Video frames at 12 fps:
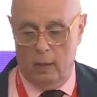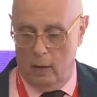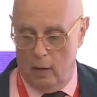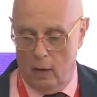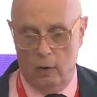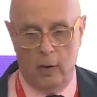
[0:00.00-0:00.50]

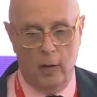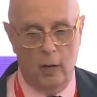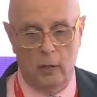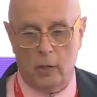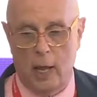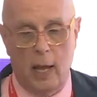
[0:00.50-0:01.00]
here
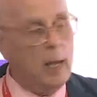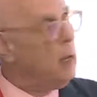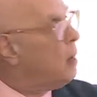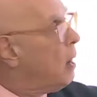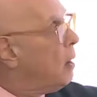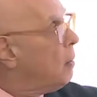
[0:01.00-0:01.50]
is
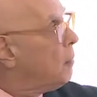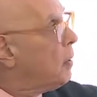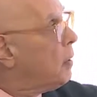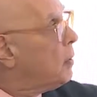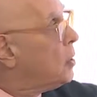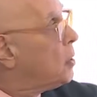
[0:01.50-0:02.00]

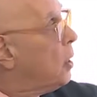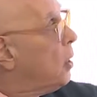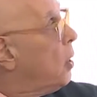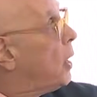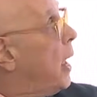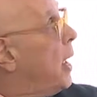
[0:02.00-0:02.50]
just a
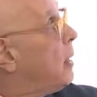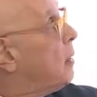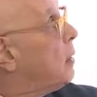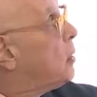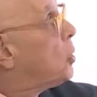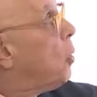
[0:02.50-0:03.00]
look
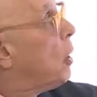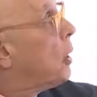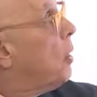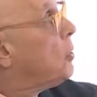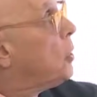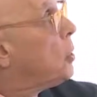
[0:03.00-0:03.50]
at the store
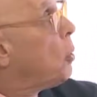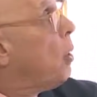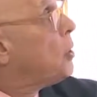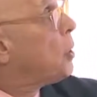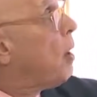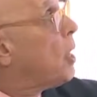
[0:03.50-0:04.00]
closing.
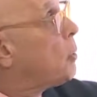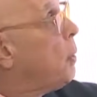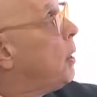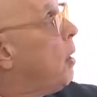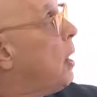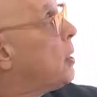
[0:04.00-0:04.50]
Toys R Us,
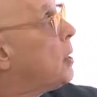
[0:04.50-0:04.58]
we lost